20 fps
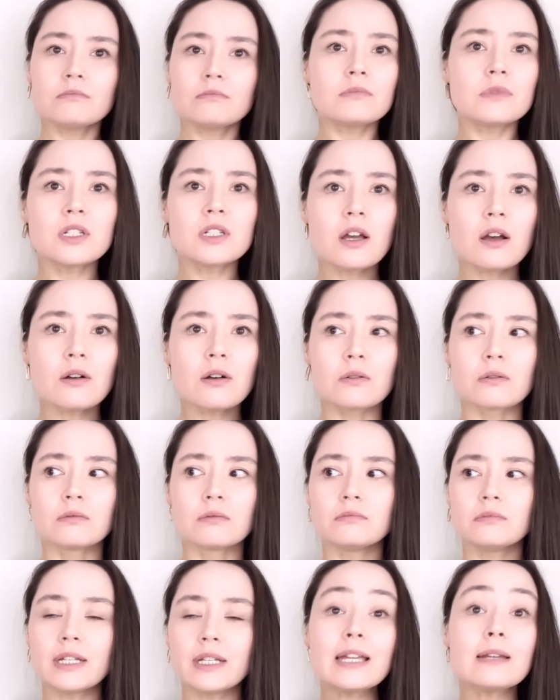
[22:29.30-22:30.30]
No,
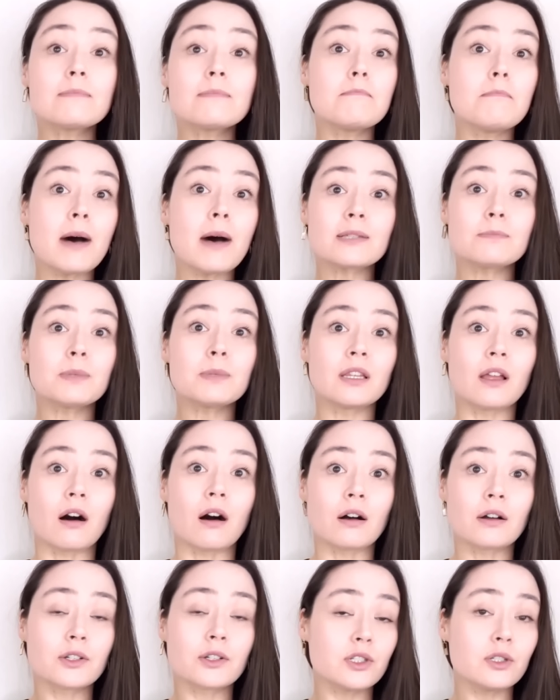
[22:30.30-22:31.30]
it must
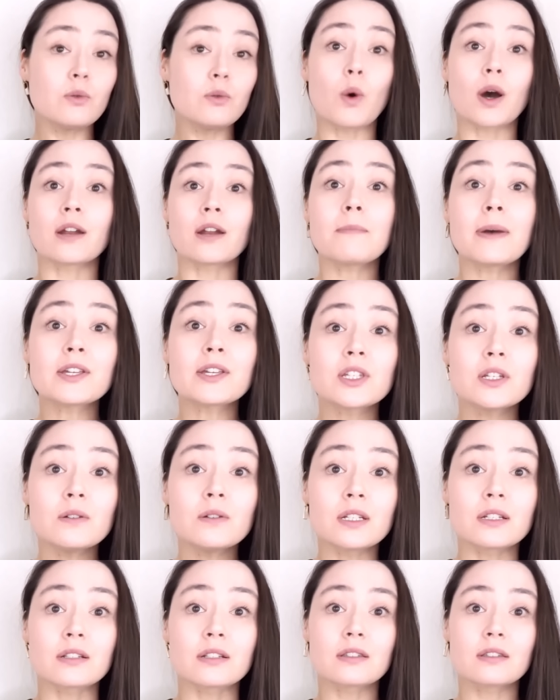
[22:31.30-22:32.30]
belong to one of my
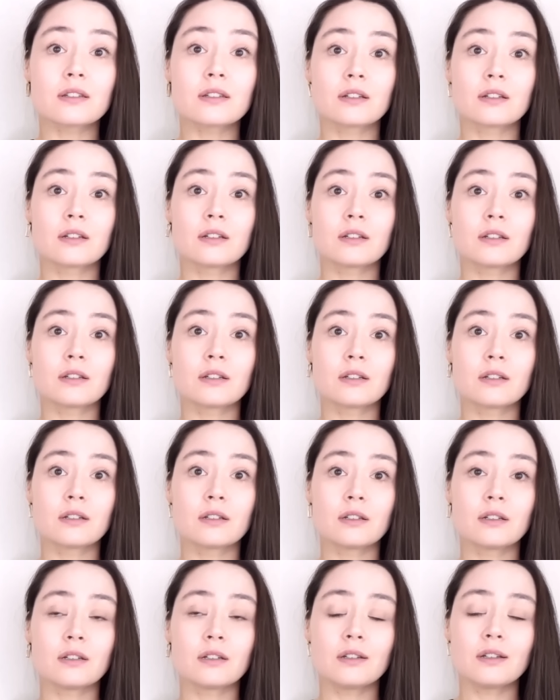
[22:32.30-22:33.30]
students.
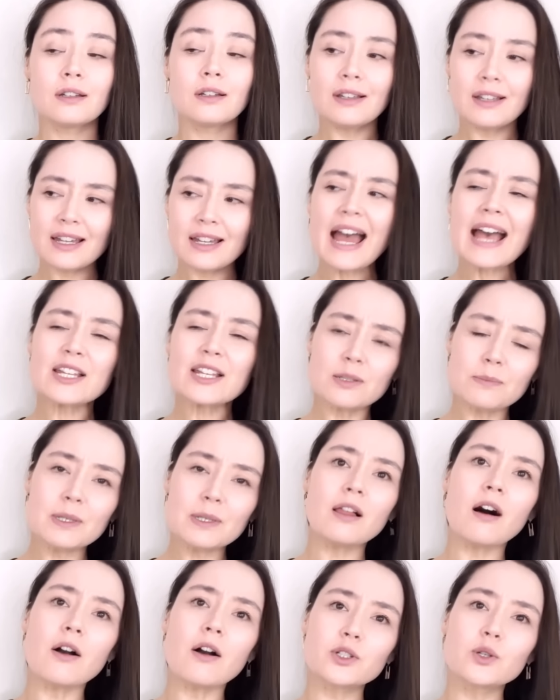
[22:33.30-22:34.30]
It has to
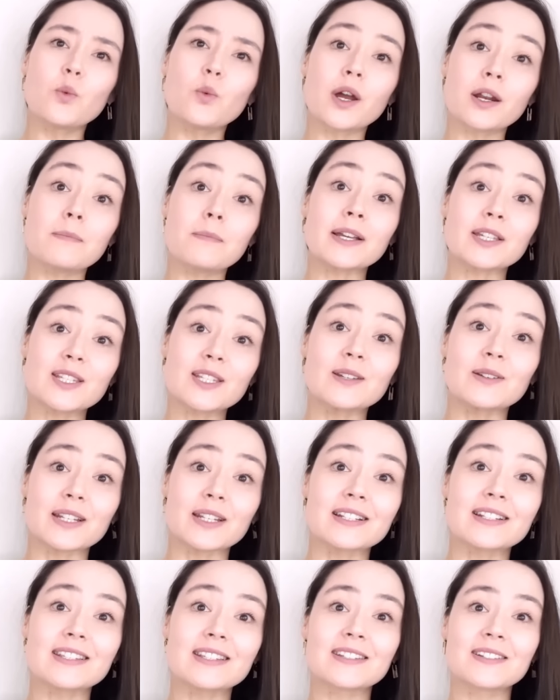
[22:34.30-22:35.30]
belong to one of my
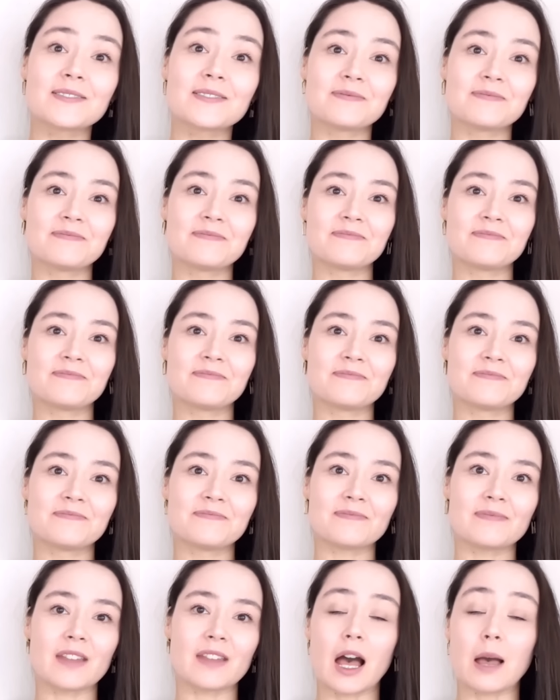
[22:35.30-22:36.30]
students.
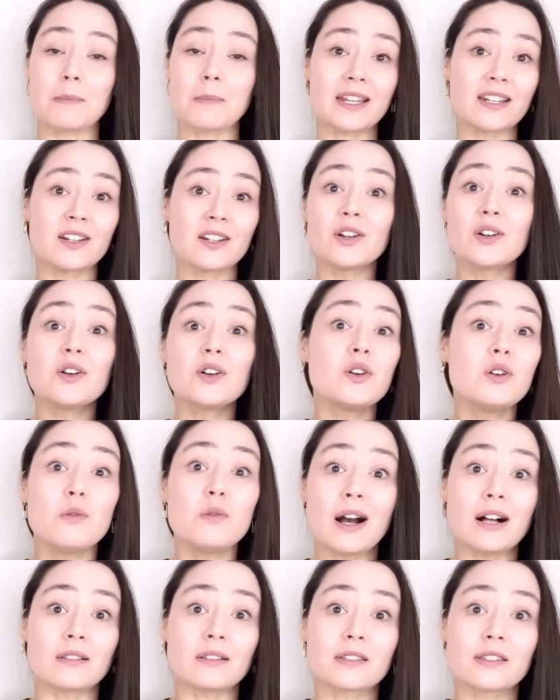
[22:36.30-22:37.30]
I mean, who
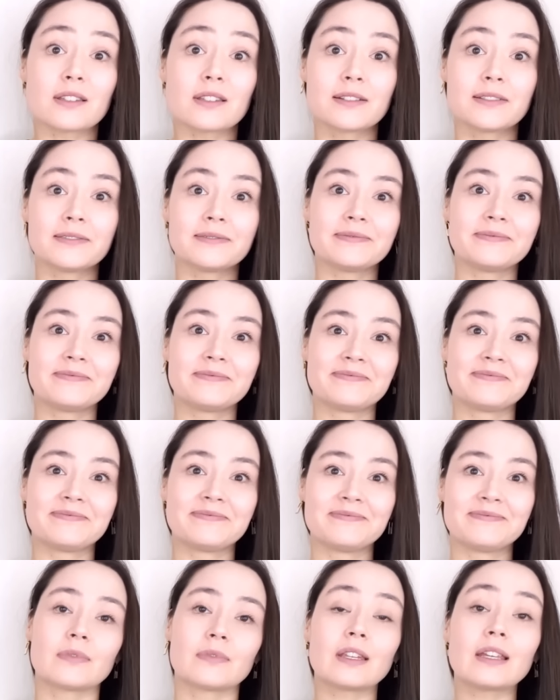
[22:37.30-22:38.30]
else?
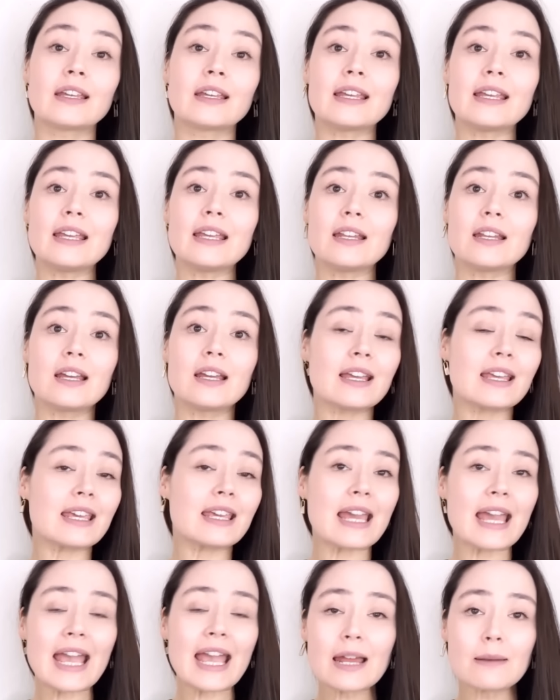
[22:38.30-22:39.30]
It
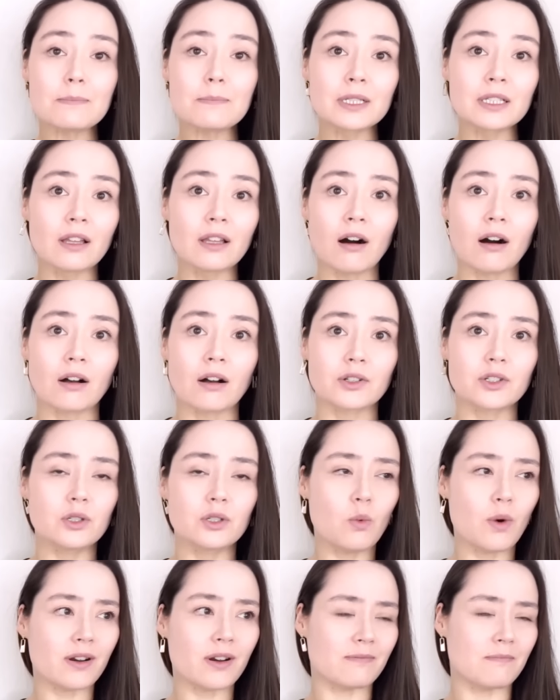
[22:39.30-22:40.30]
can't belong to
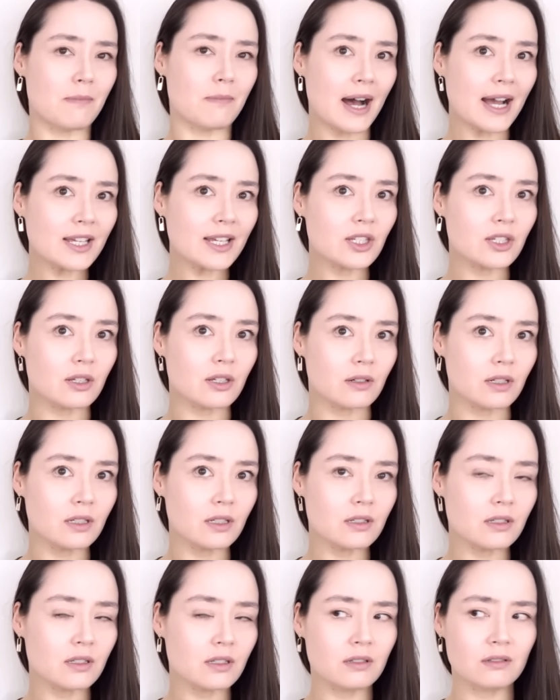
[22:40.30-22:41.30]
one of my
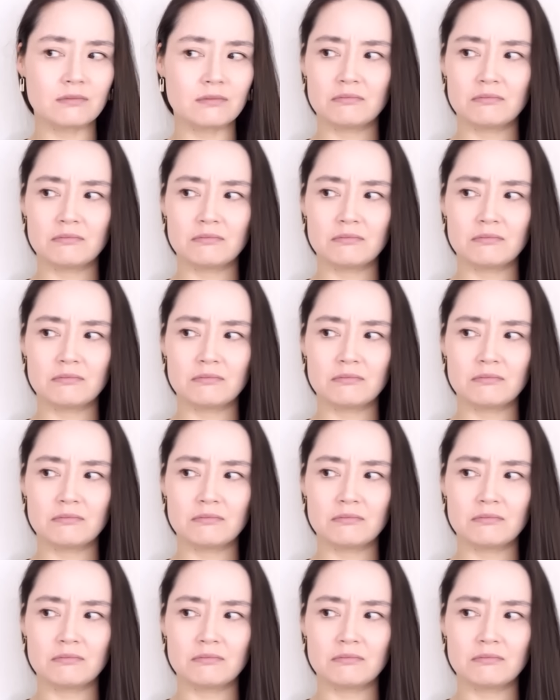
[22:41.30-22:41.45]
students.